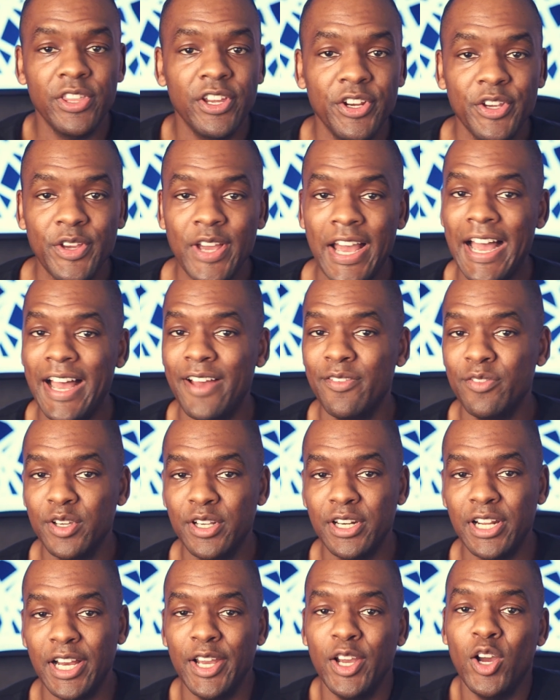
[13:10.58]
there you have
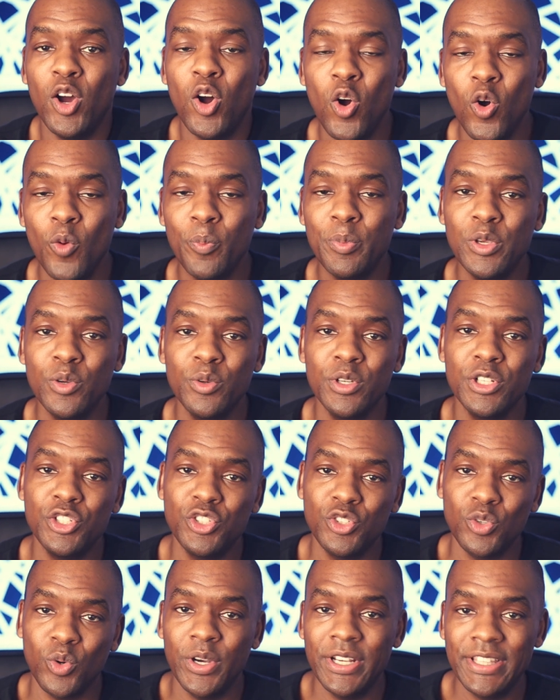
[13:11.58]
it. I hope you
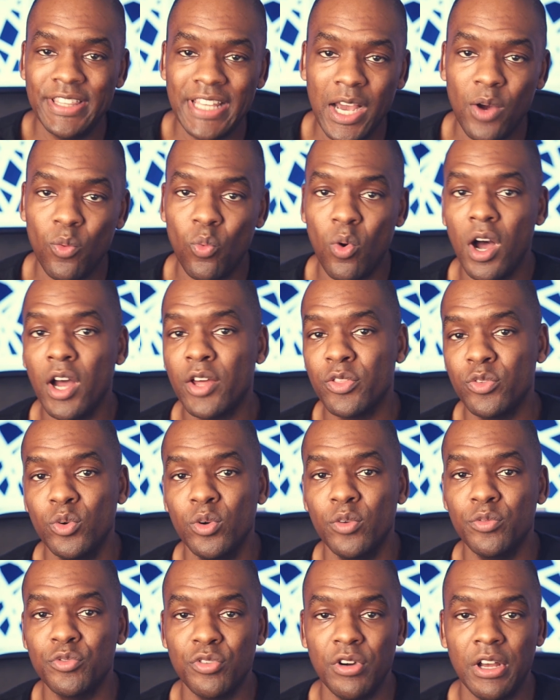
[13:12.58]
enjoyed that walkthrough
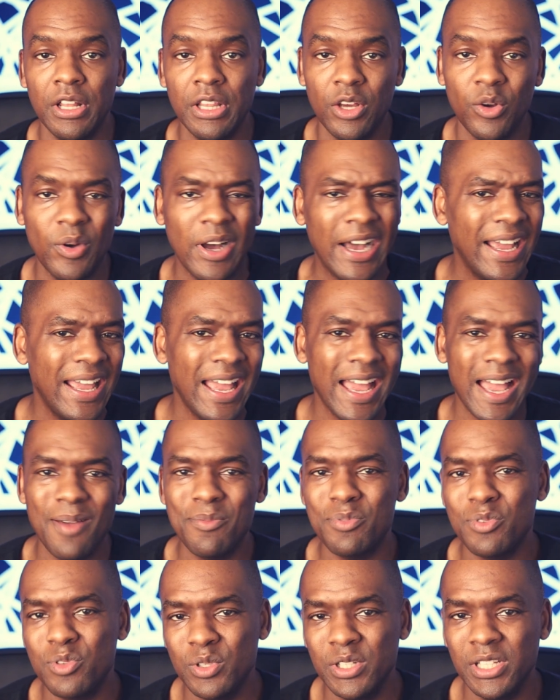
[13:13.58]
of Trello. I
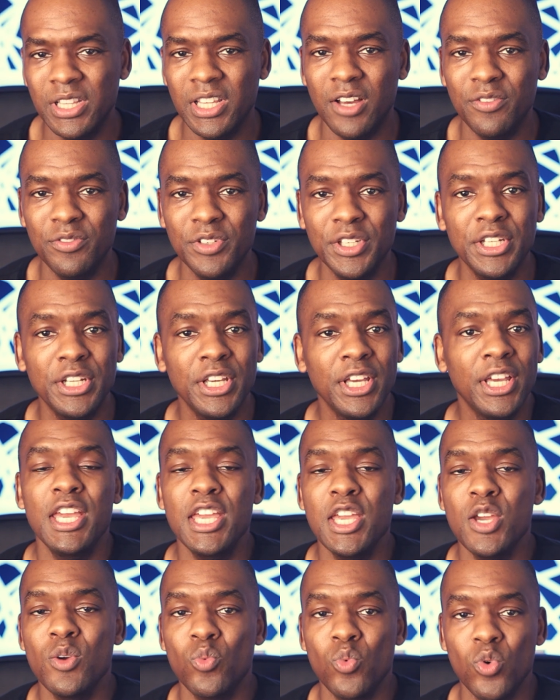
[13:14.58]
absolutely love it.
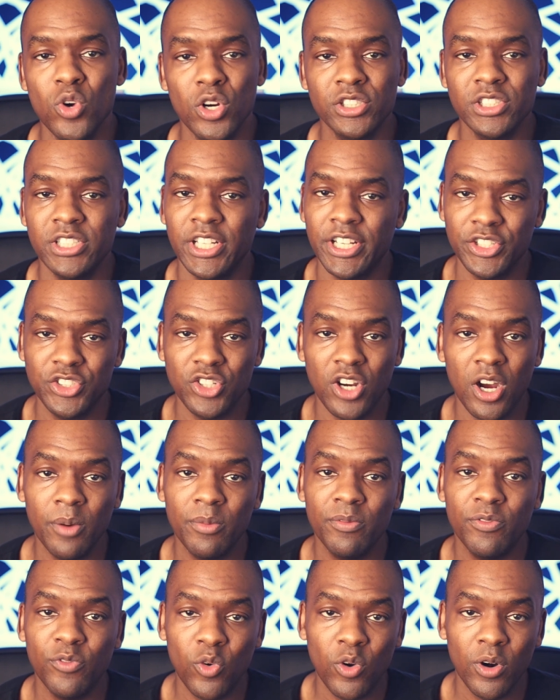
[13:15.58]
It works like a charm
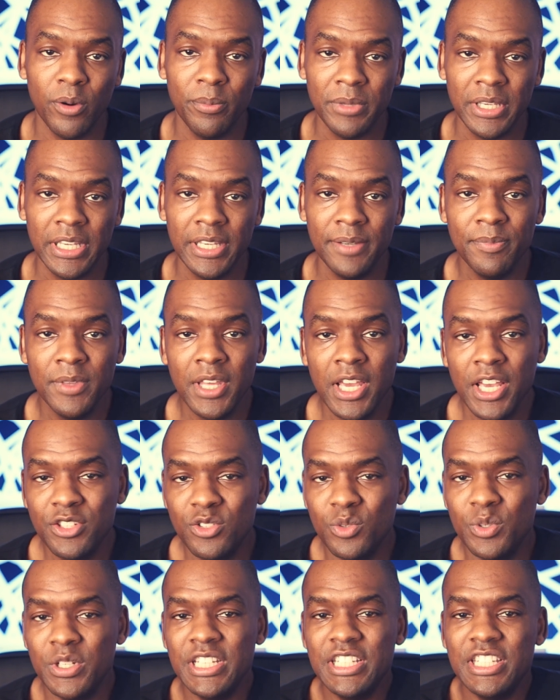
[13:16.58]
for me.
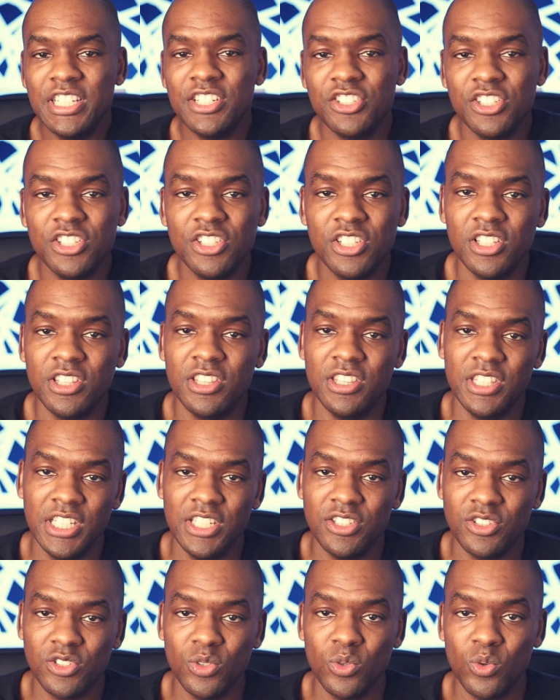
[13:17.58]
So in addition to
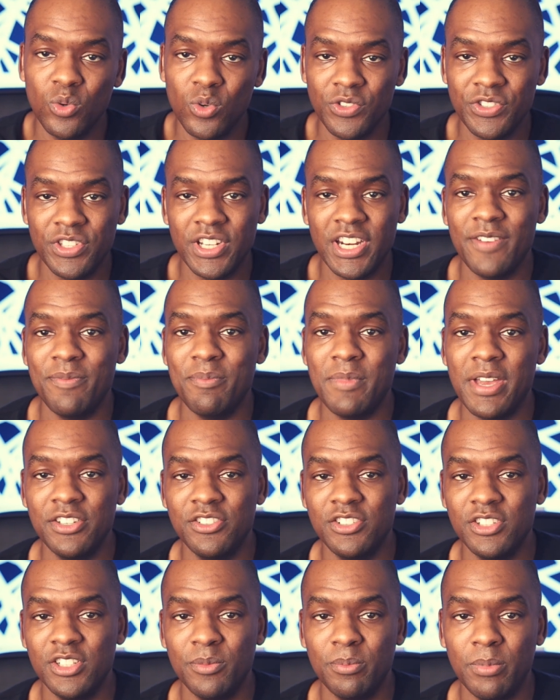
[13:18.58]
these tools that I've
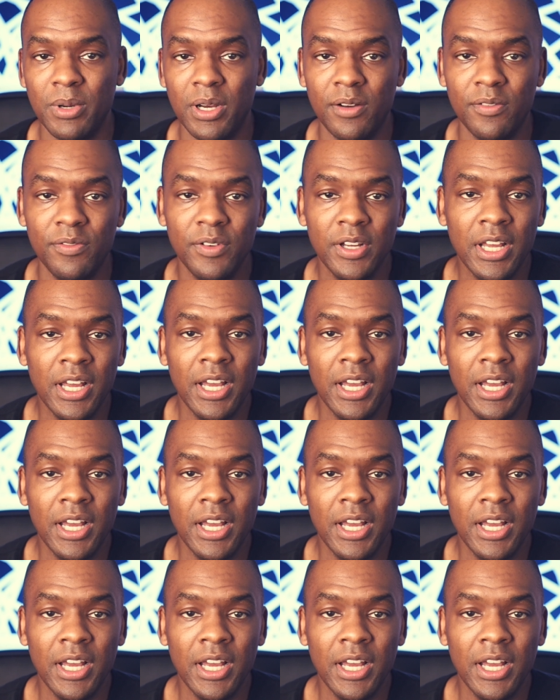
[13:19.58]
mentioned above,